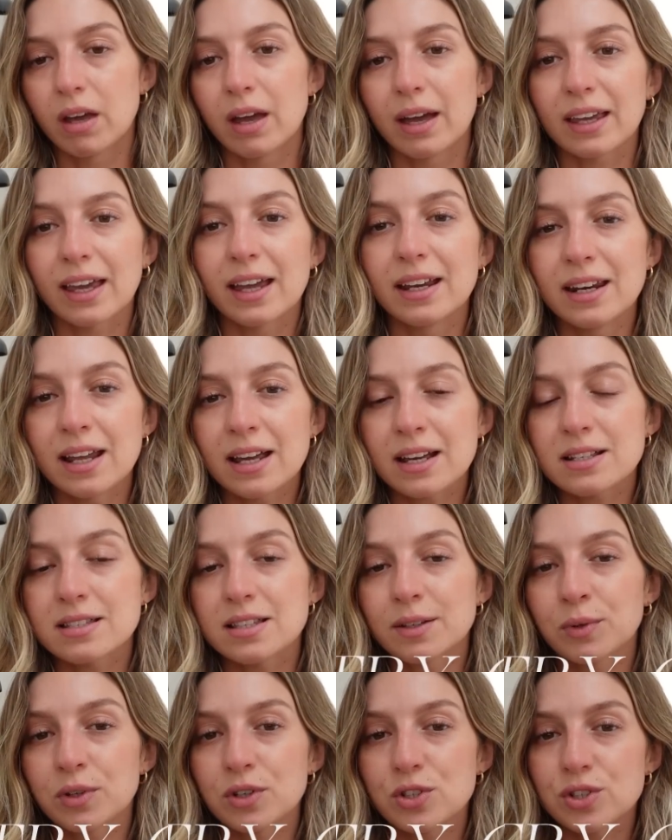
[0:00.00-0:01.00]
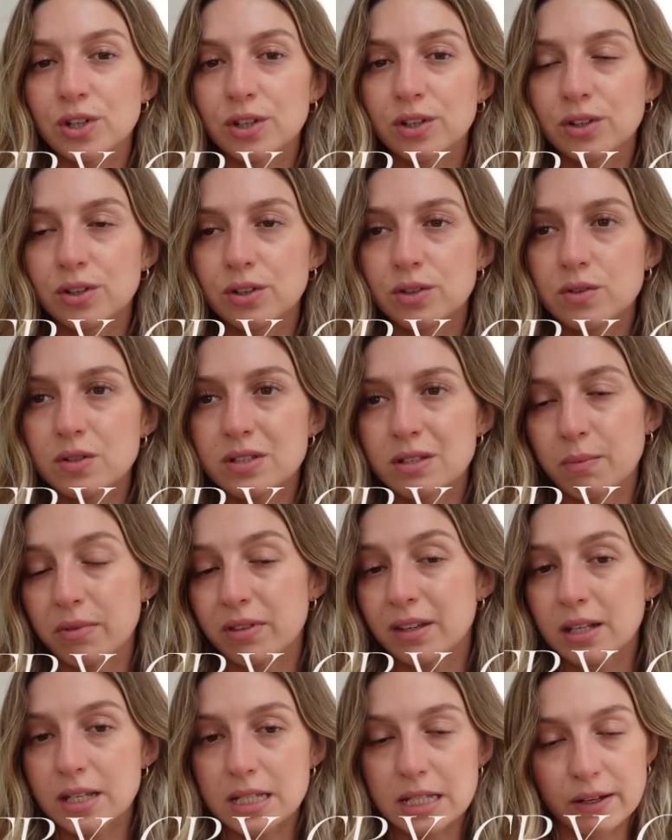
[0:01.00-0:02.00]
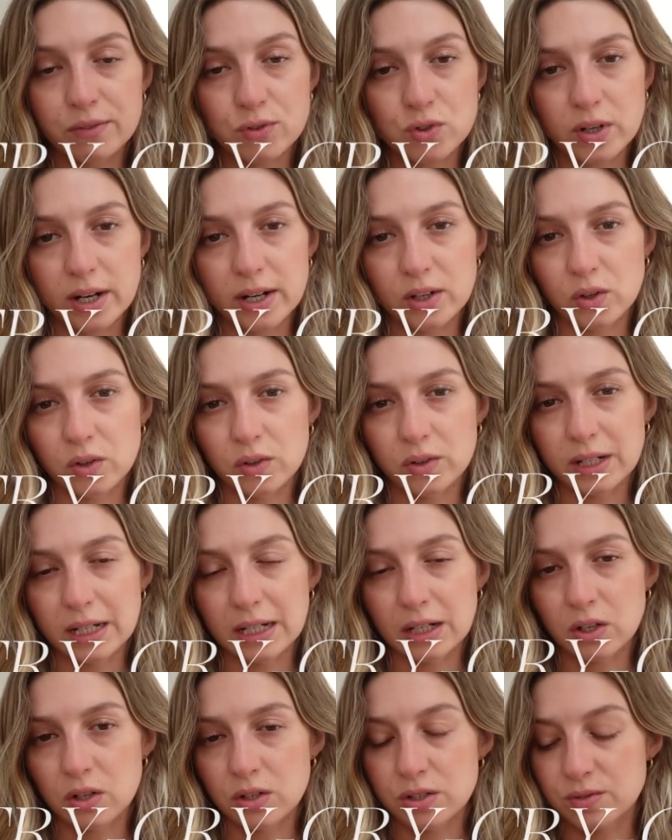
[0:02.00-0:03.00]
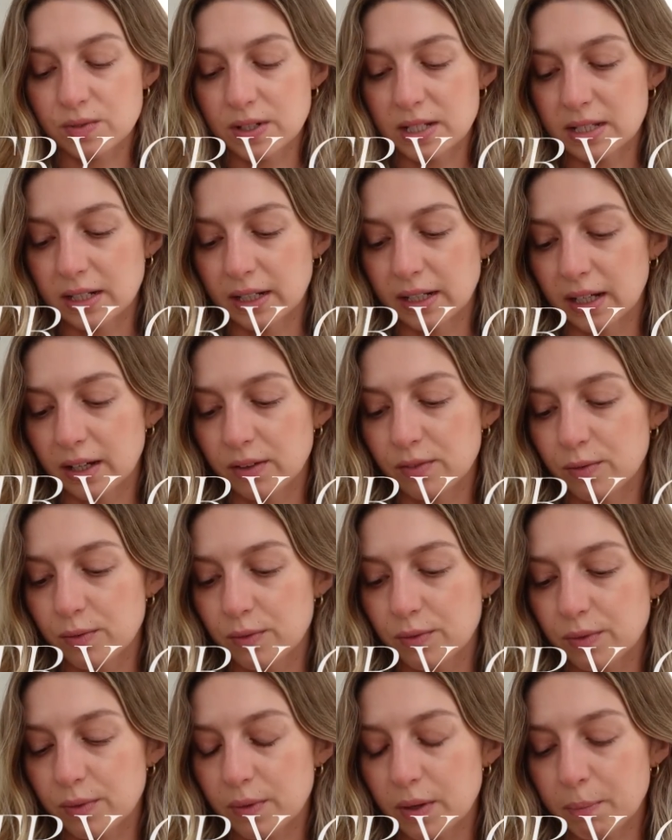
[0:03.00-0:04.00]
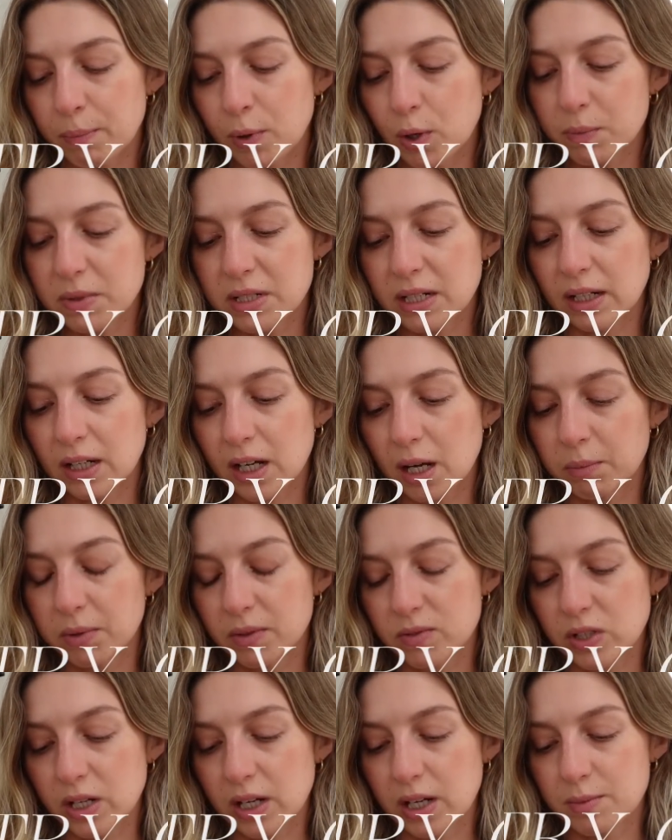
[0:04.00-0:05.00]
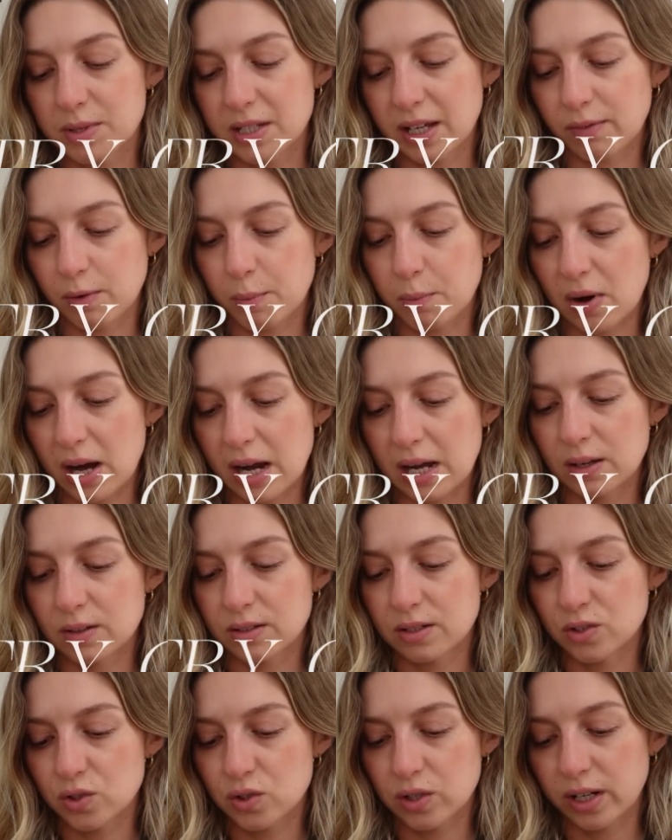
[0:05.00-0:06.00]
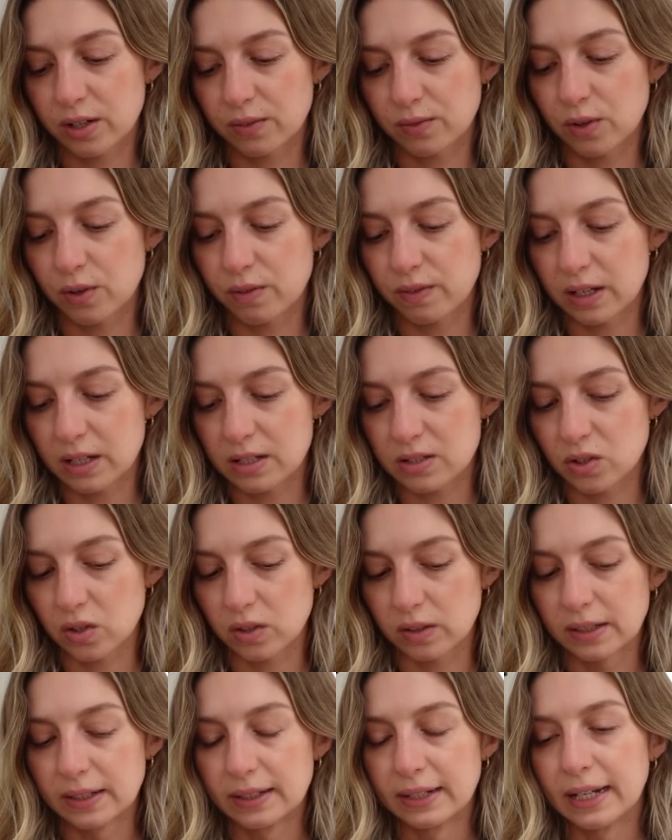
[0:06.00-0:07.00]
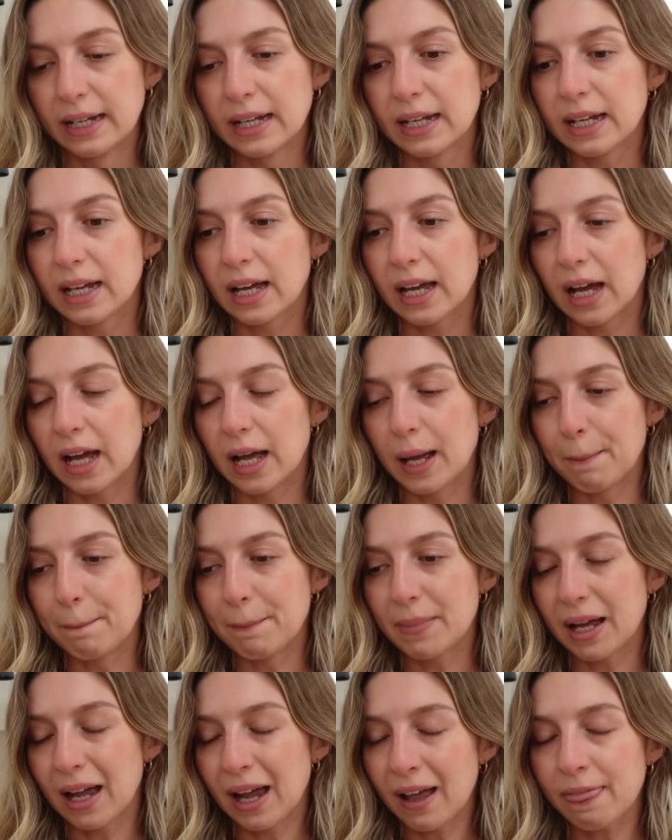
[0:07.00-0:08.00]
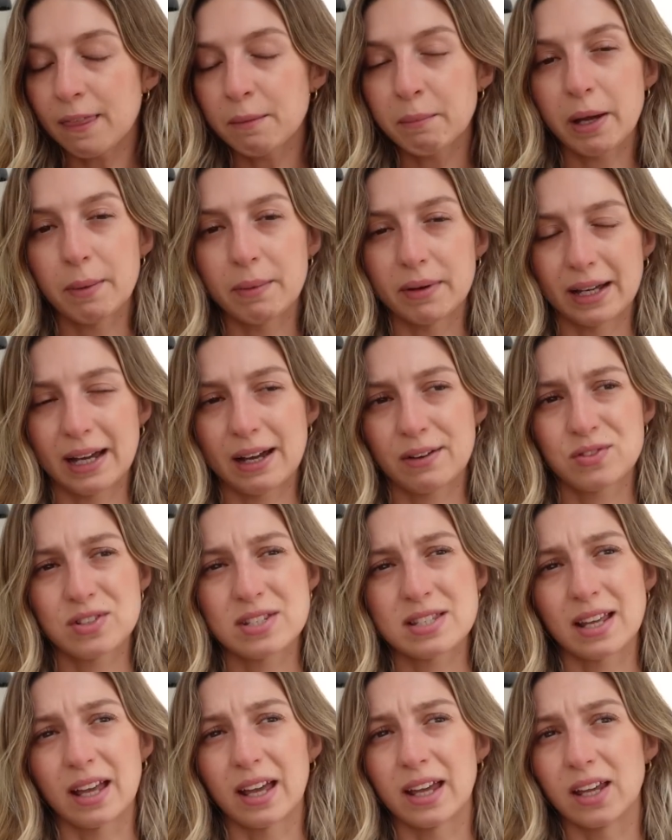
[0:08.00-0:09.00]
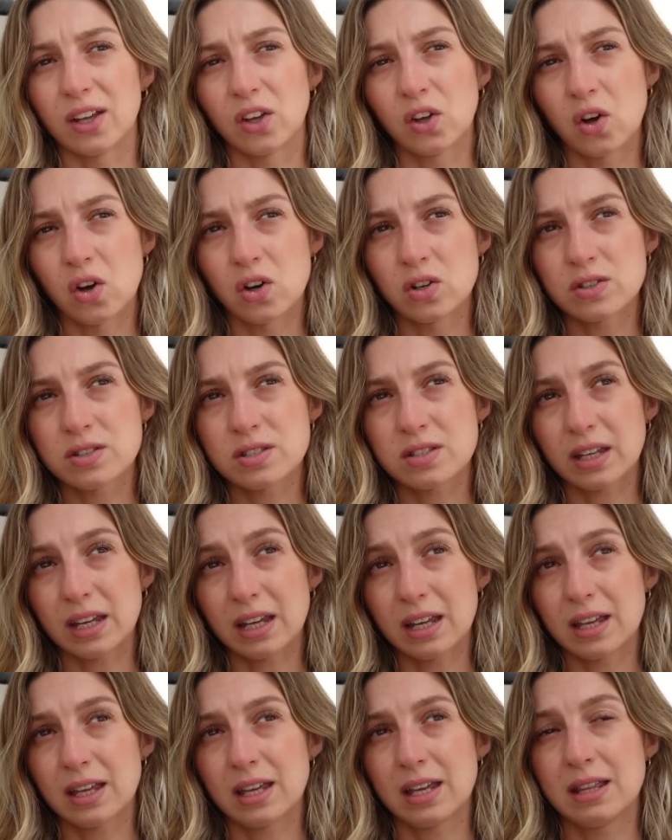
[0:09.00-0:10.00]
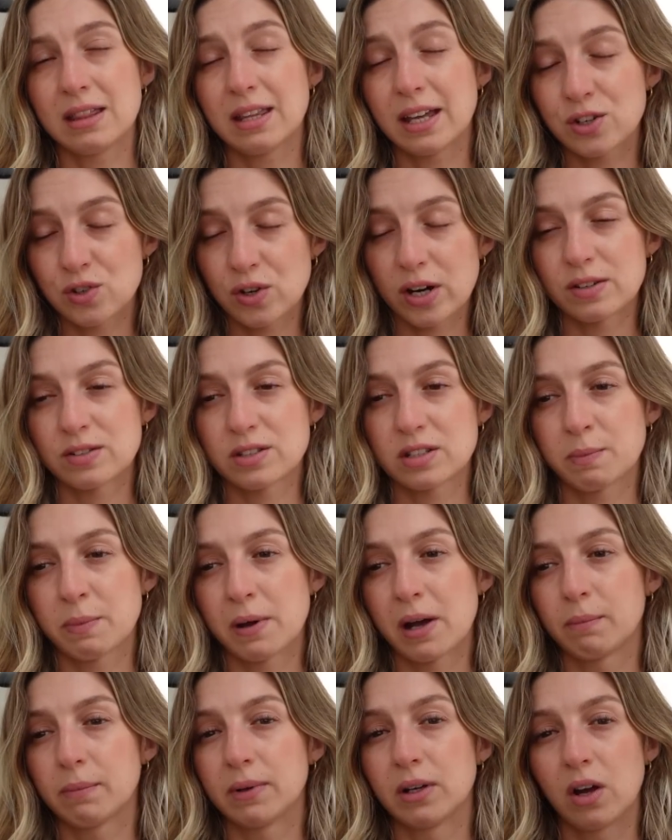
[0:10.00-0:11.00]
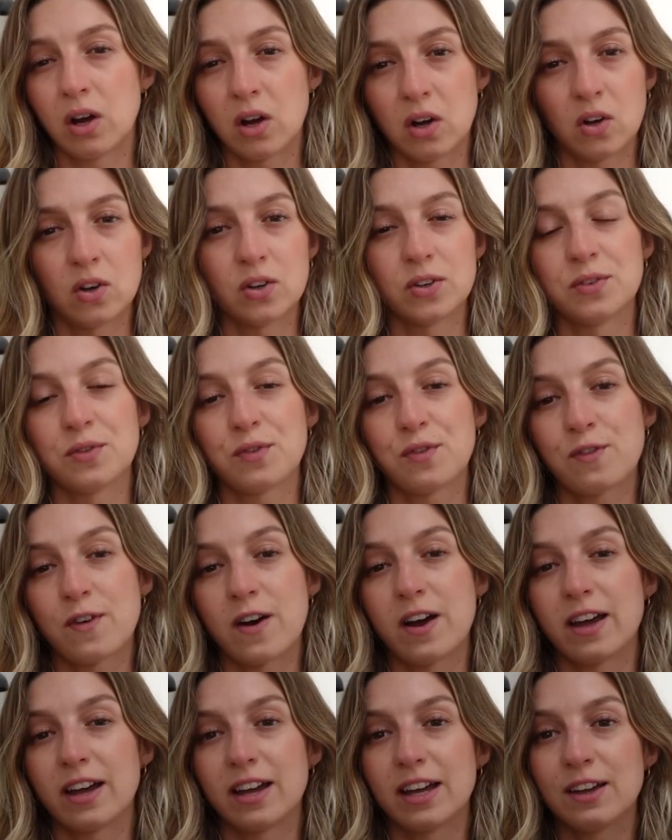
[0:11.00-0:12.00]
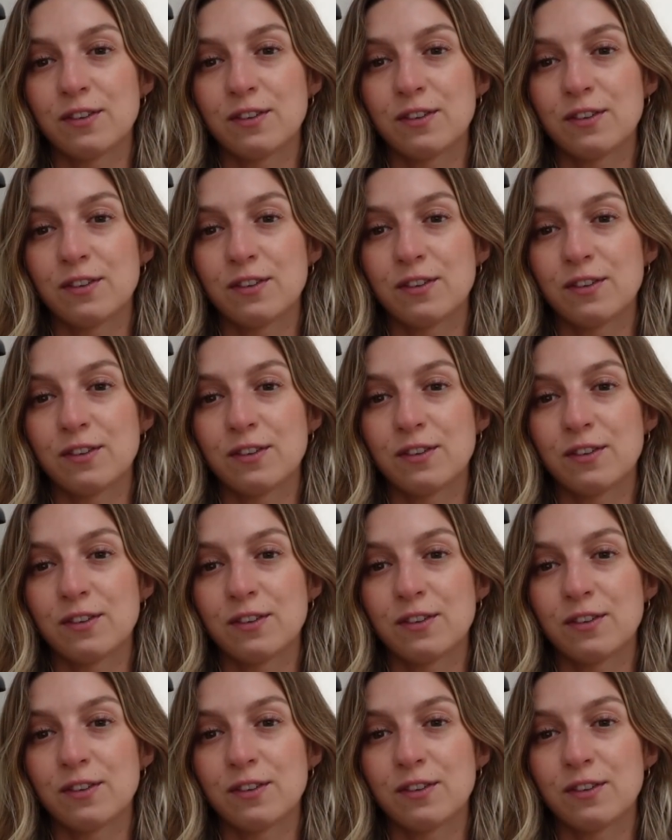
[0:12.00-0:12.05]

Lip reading: Okay, next I'm going to show you some things that I've tried on in COS recently. I've popped in a couple of times to have a browse and tried a few things on. At the moment, I have to say, COS in their trouser department are on fire.